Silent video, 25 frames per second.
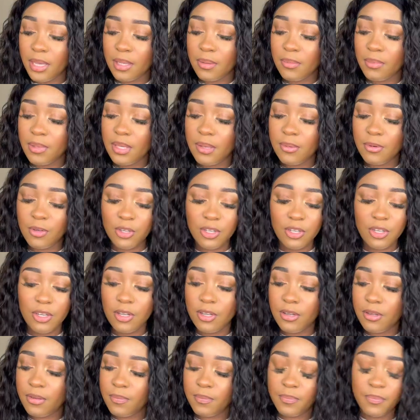Maybe I'm
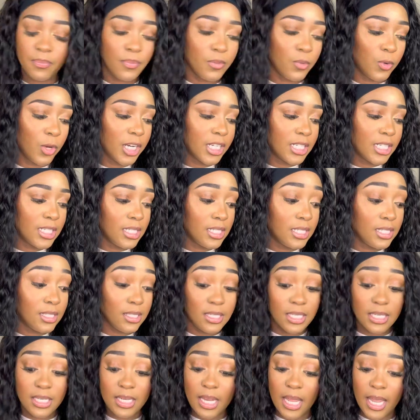gonna wear this
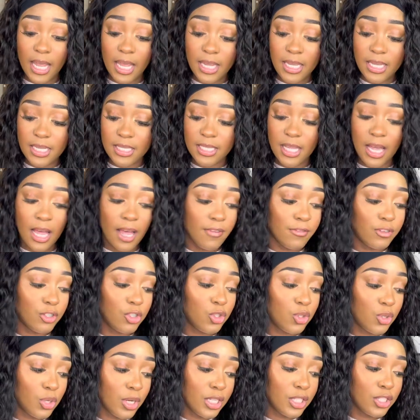today because I have a
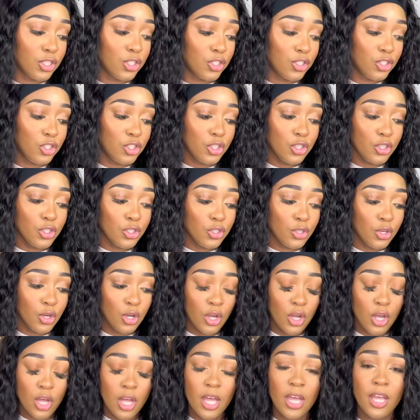shooting to do.
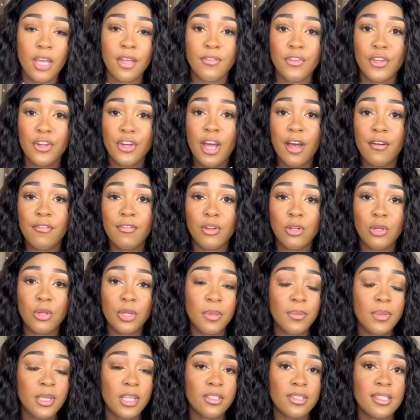If you're not
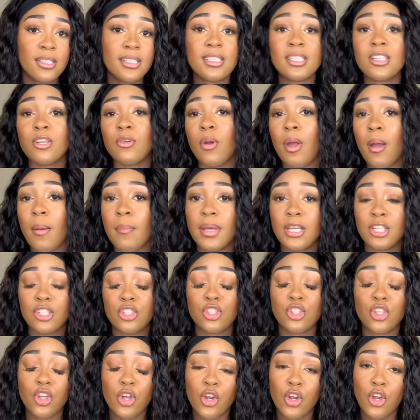following me on Instagram, make
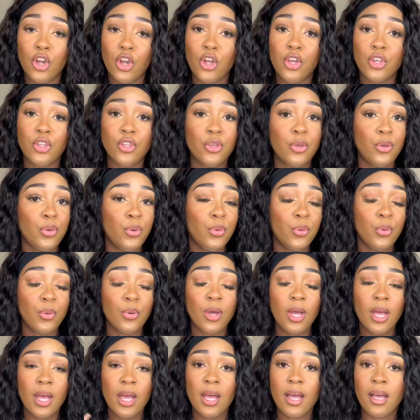sure you
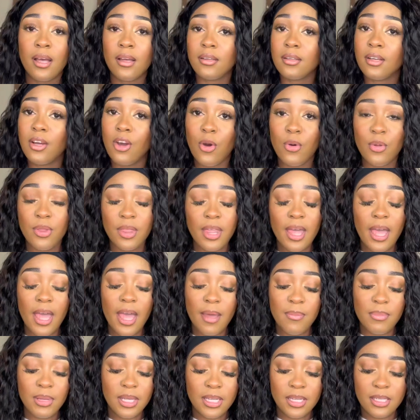go
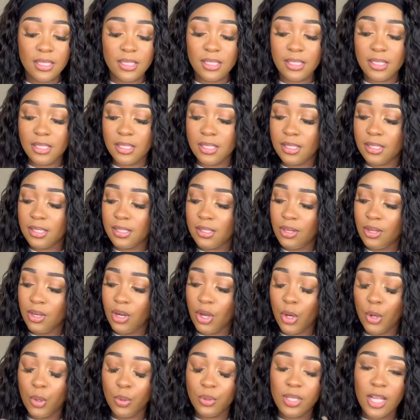there, because you
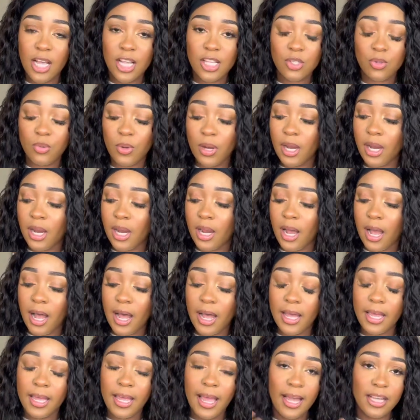know that's where
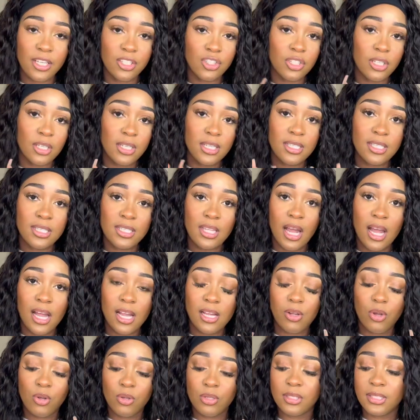I actually
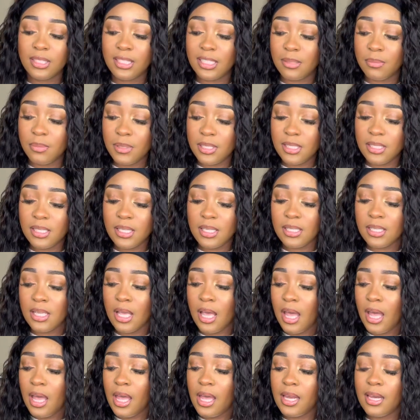style all these pieces.
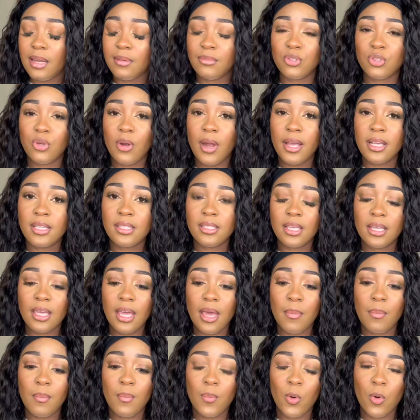And I'm trying to
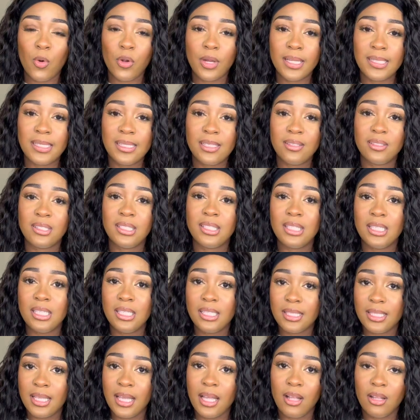get more into
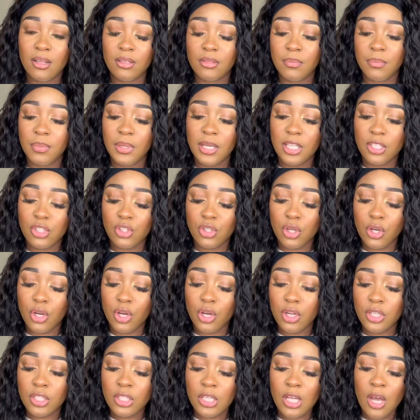detailed
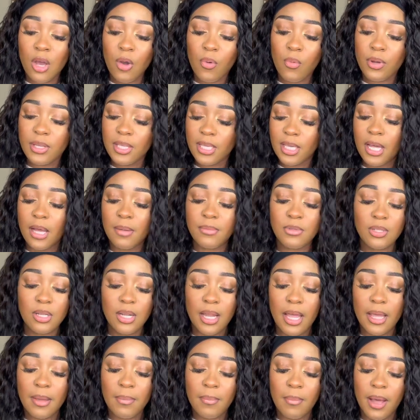picture when it comes to
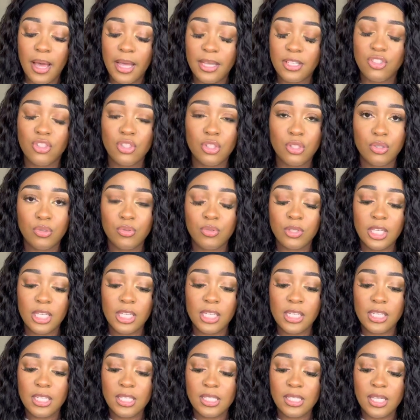like my
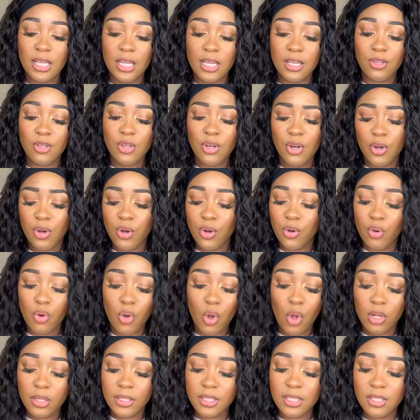jewelries and you know
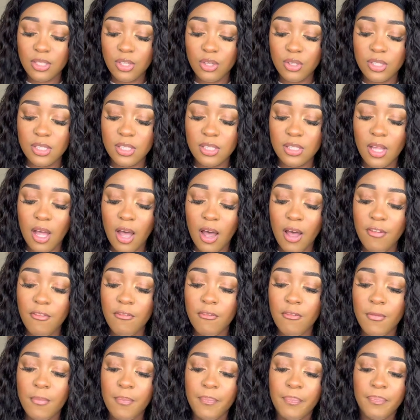all this good stuff.
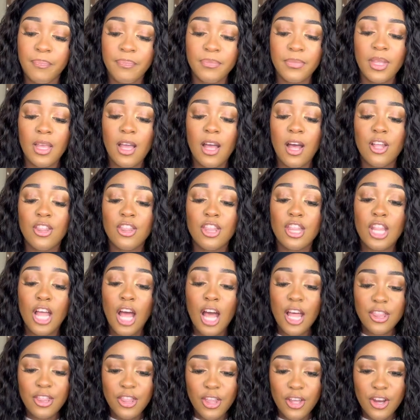
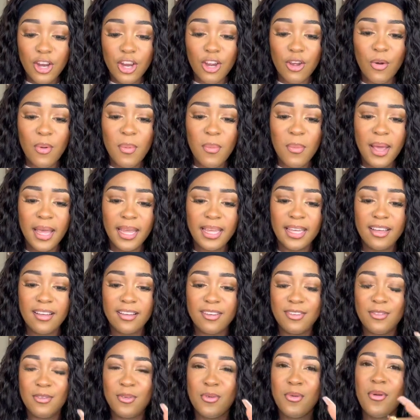Another, oh my,
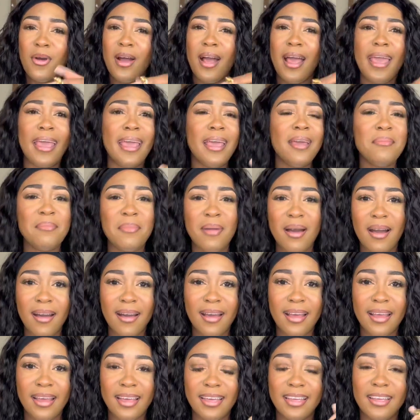who am
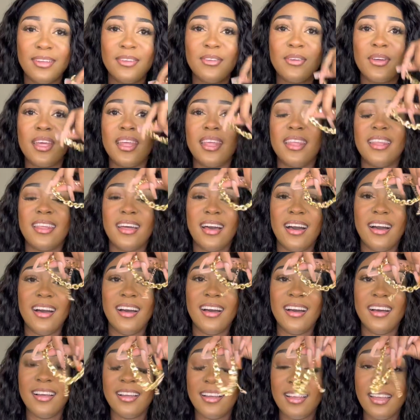I? Okay,
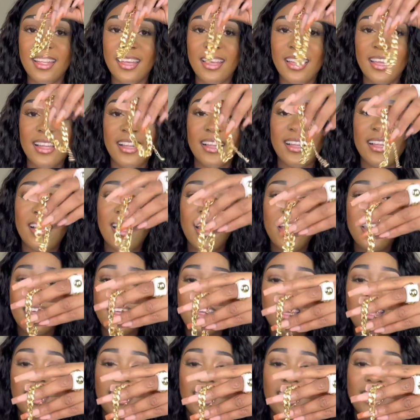
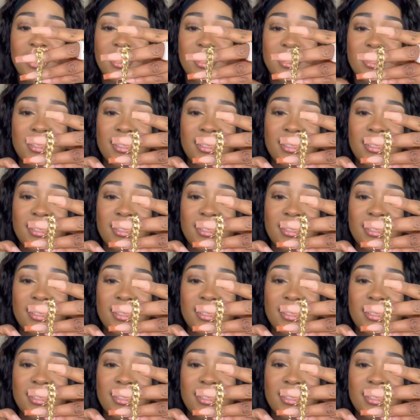like it.